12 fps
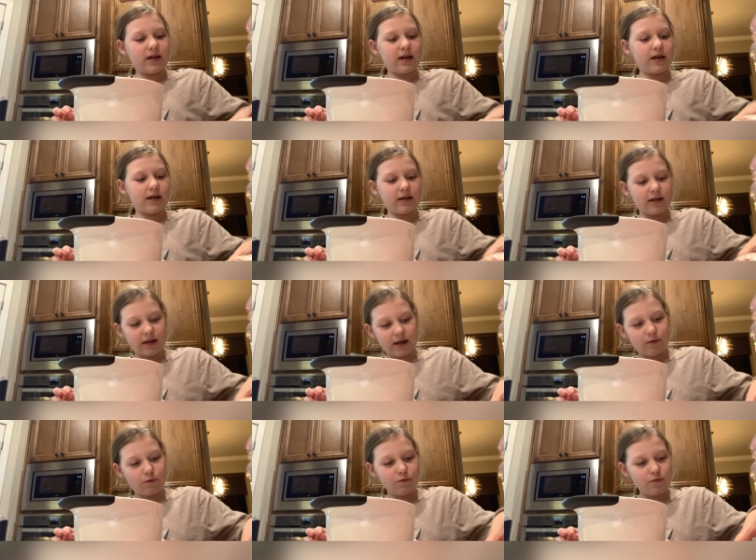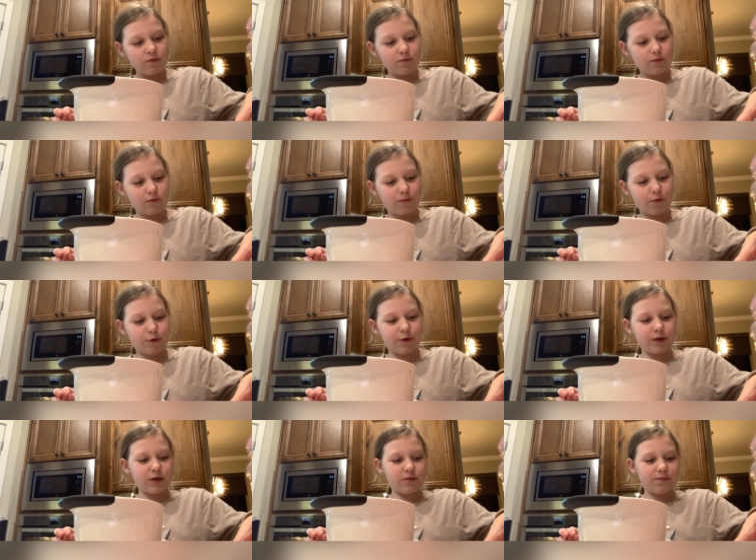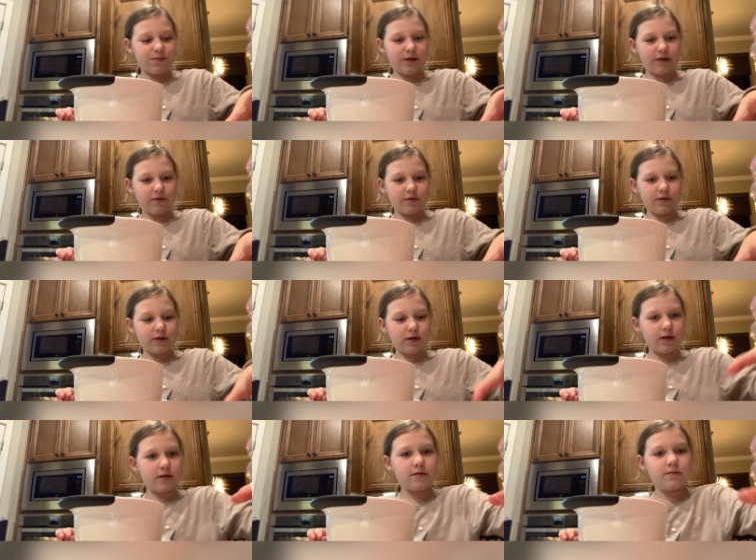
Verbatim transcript: And then we'll pour the sprinkles on.